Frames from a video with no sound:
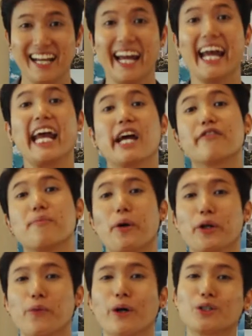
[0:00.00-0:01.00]
Hey everybody,
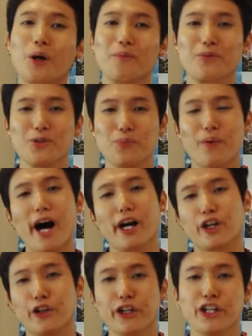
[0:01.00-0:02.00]
welcome to Parc
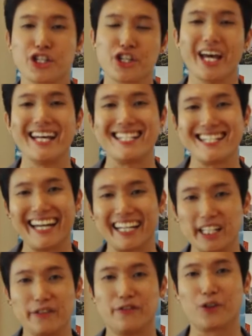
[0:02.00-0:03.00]
Greenwich
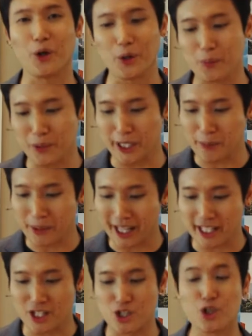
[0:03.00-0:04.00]
Executive Condominium that
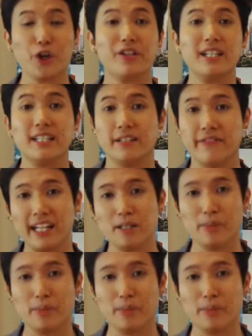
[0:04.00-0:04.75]
is jointly developed